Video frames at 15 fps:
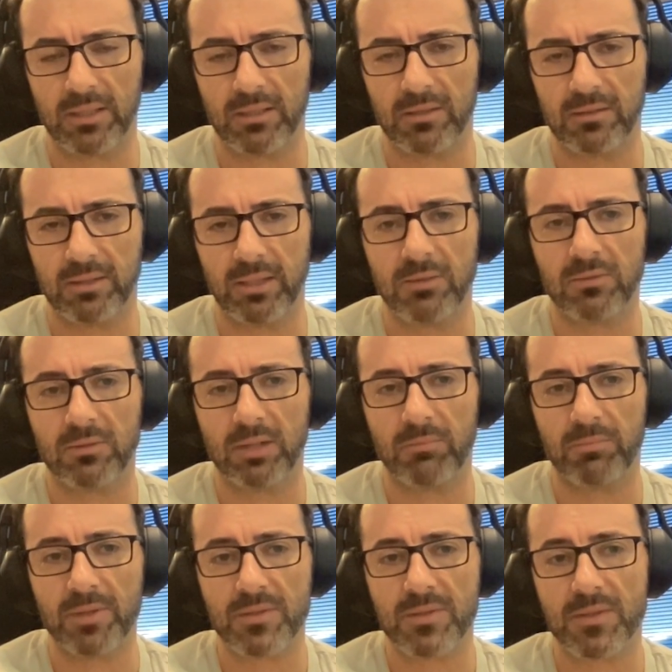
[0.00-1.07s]
the daily
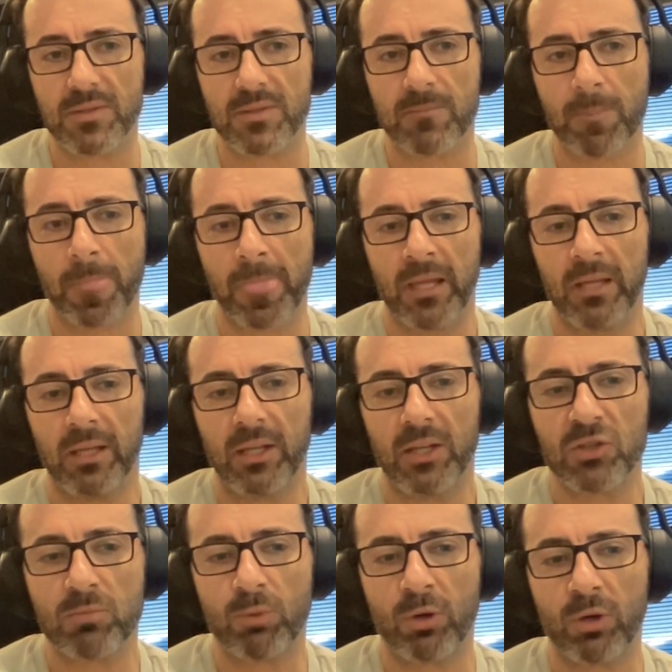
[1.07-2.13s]
day-to-day business.
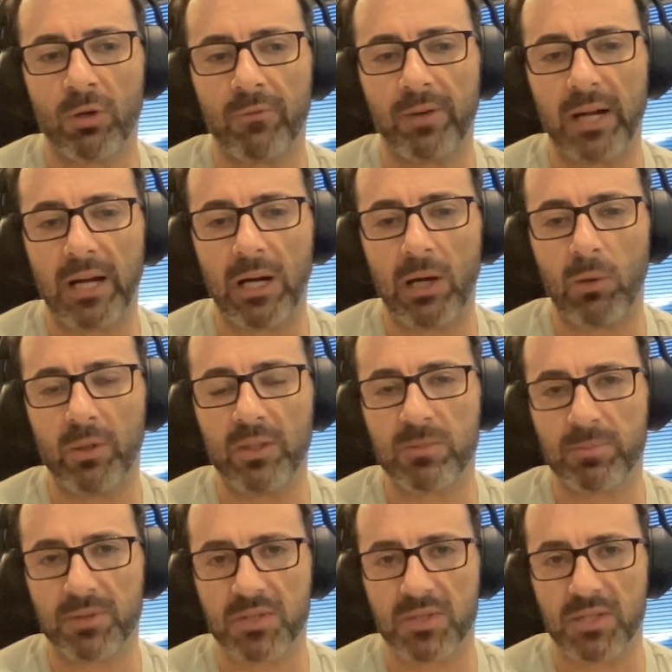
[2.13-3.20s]
It's more of how
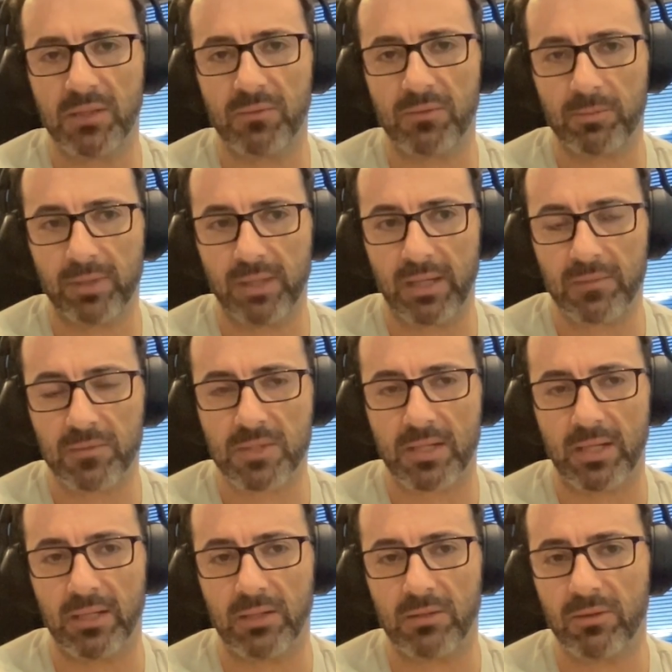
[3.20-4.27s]
it's perceived from the
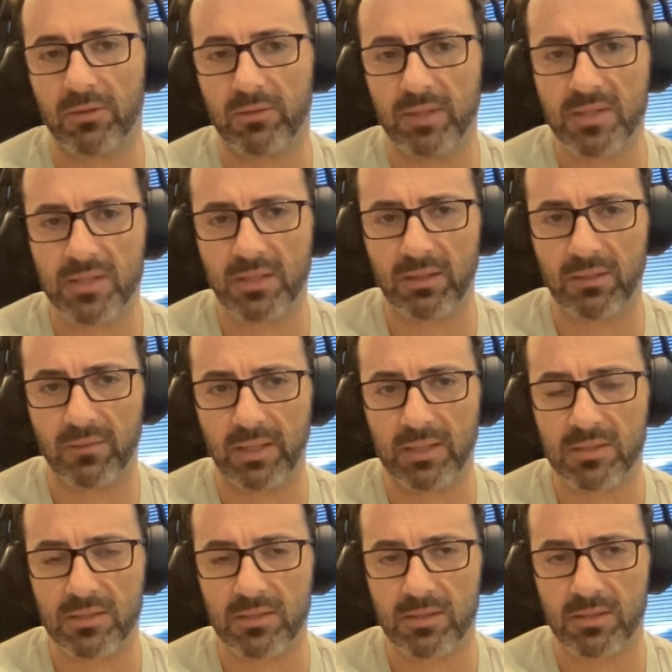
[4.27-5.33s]
outside. On the recent
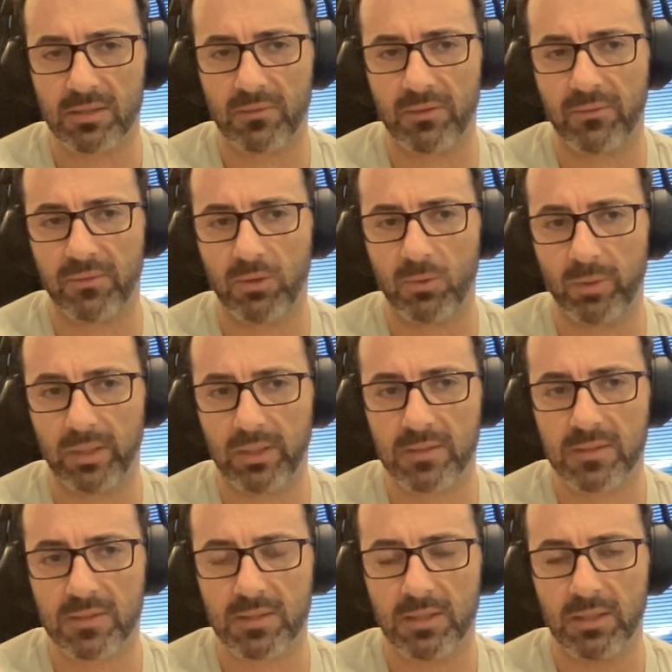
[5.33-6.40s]
events of the few
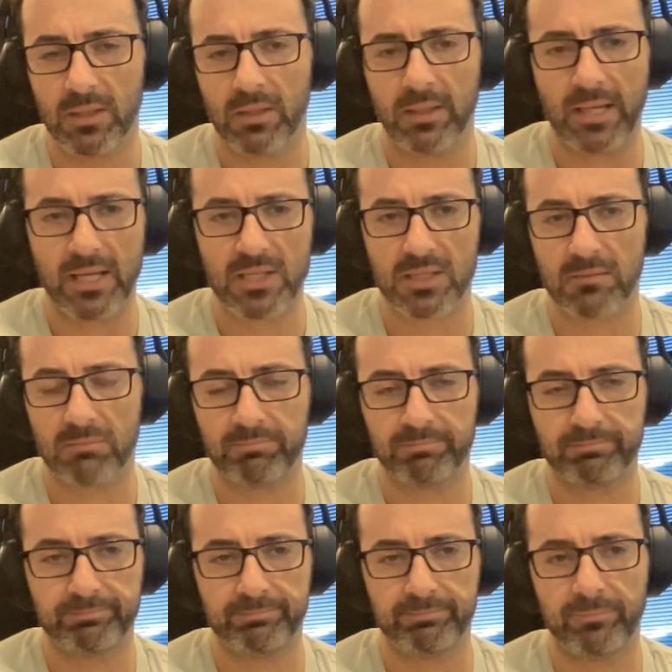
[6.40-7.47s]
weeks, last
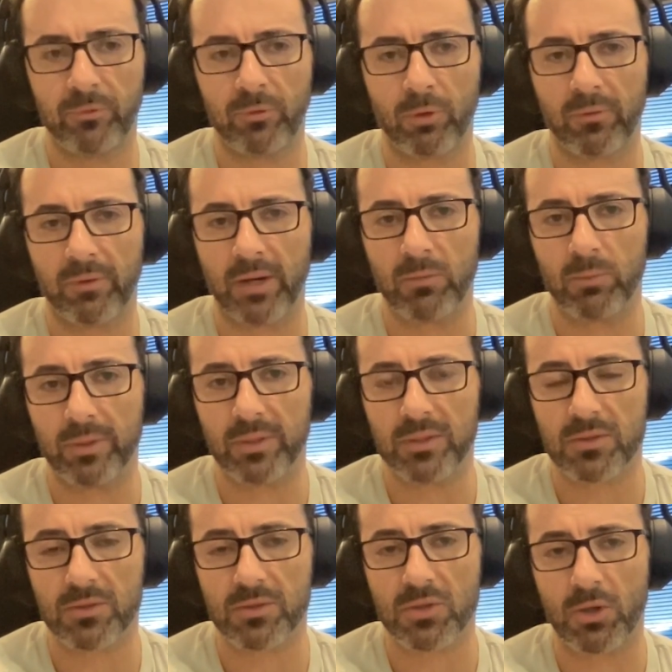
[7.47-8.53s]
4 or 5
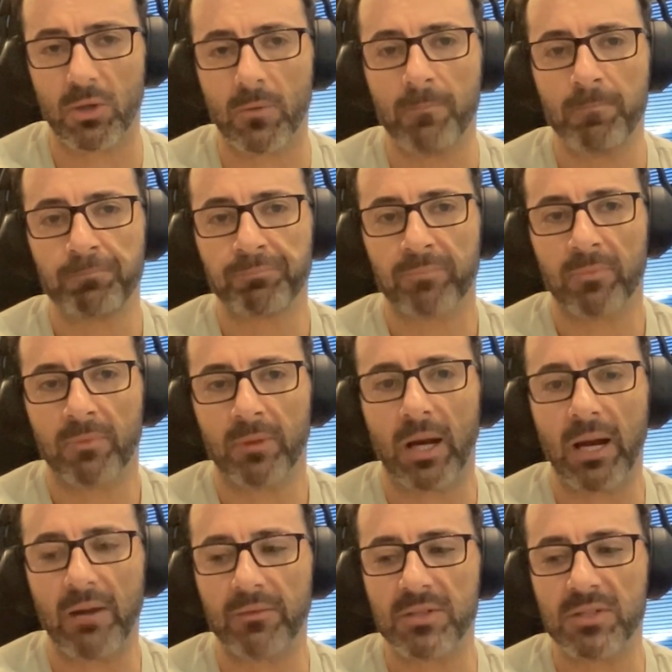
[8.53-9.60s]
weeks or so,
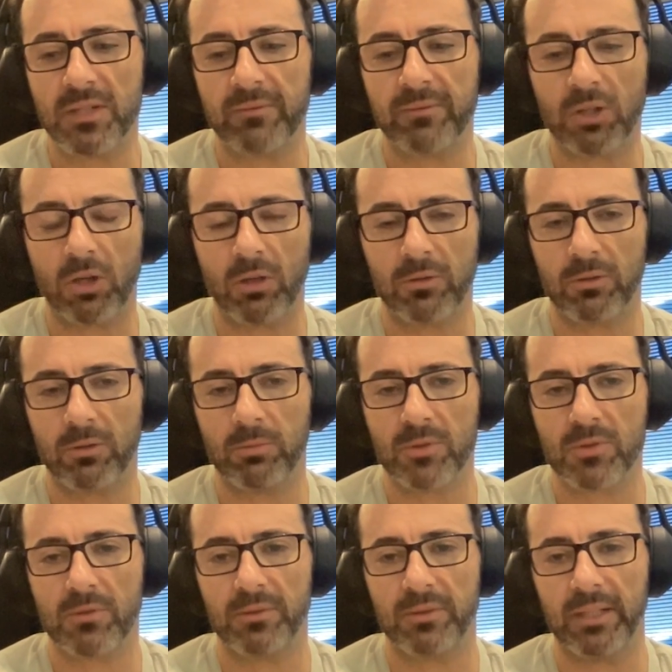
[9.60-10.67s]
I've received calls
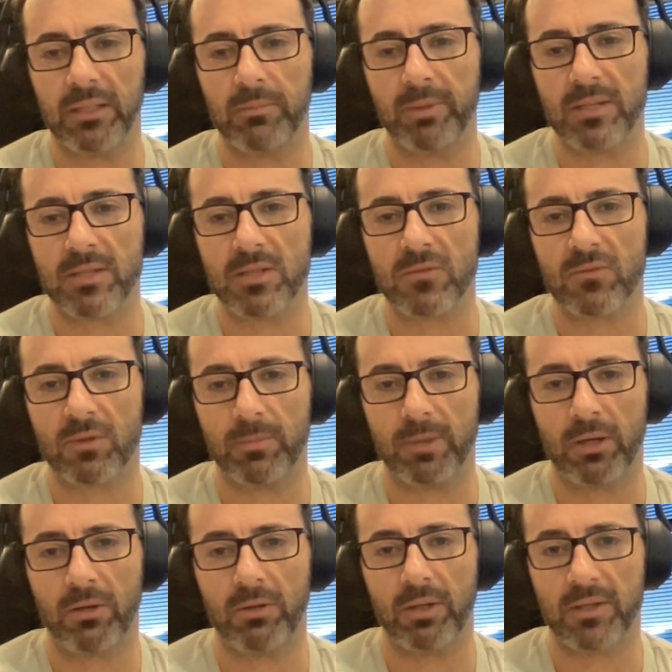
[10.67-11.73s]
almost on a daily basis
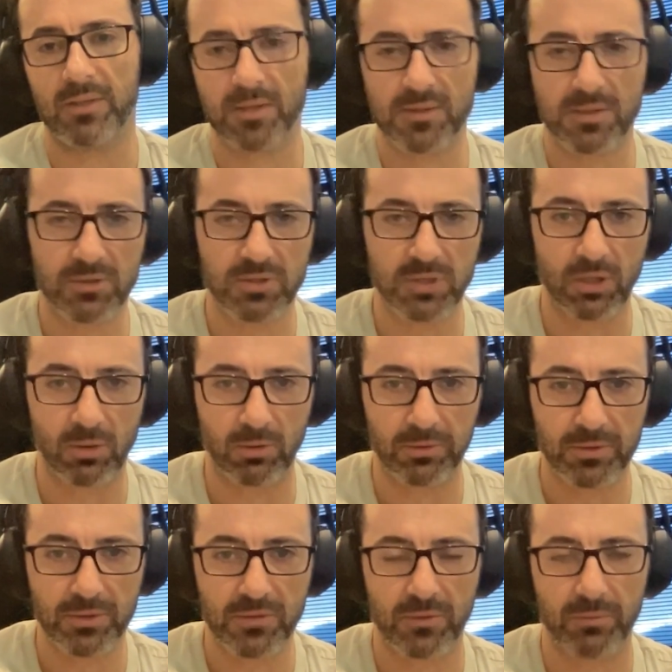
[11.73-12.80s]
from our existing
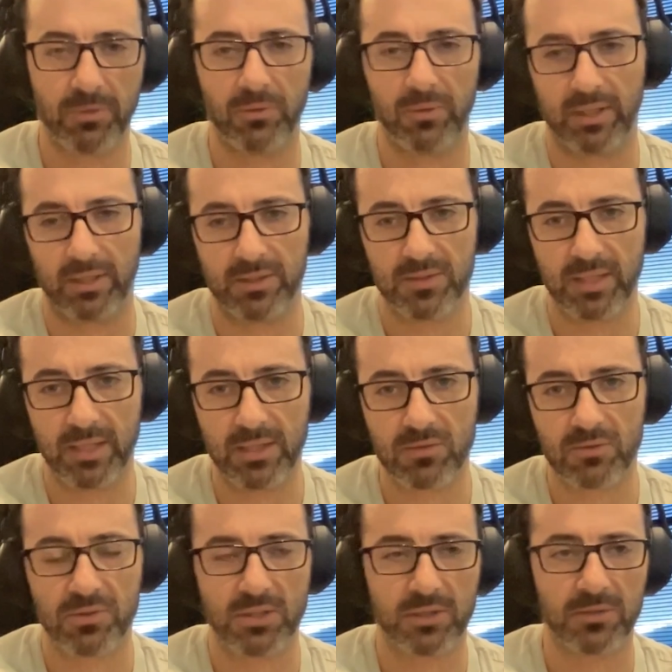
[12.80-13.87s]
shareholders from the United
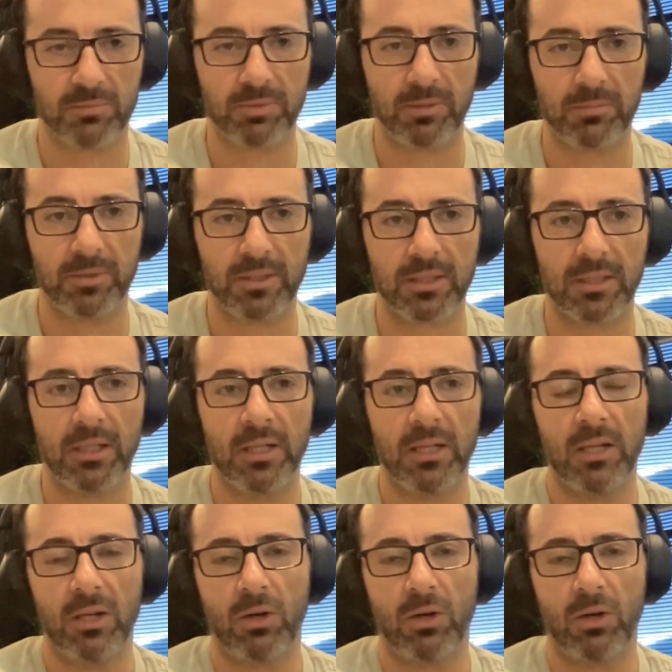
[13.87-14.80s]
States or Czech Republic,